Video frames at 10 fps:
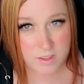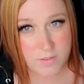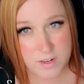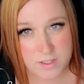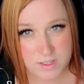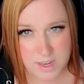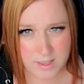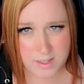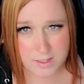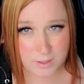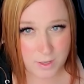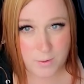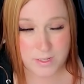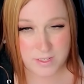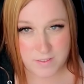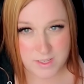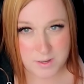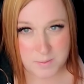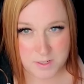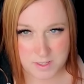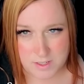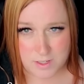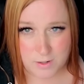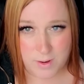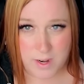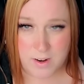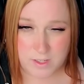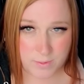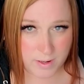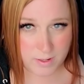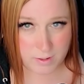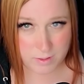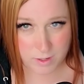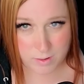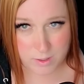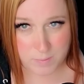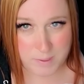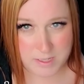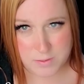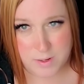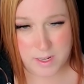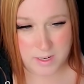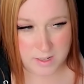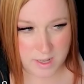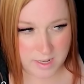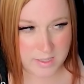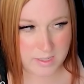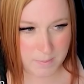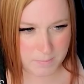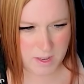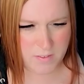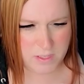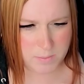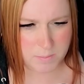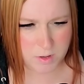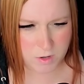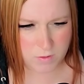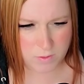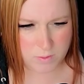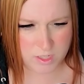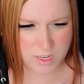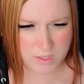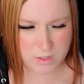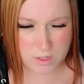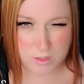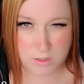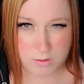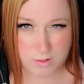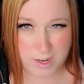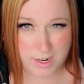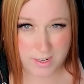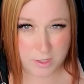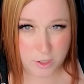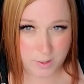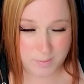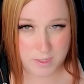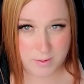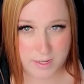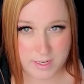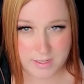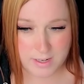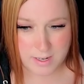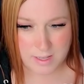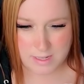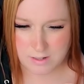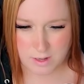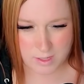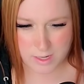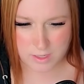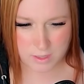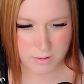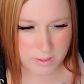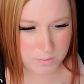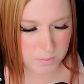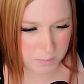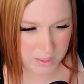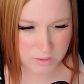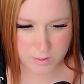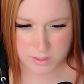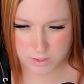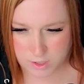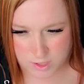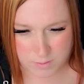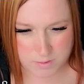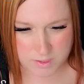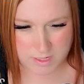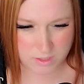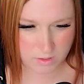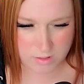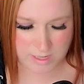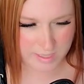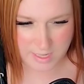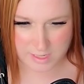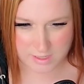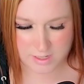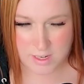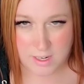The first and the lowest of the symbols is a square. A square can only hold a +1, except if it's a move, in which case you can also add a jump to it. That's all it can do, is +1s or jumps. That's it.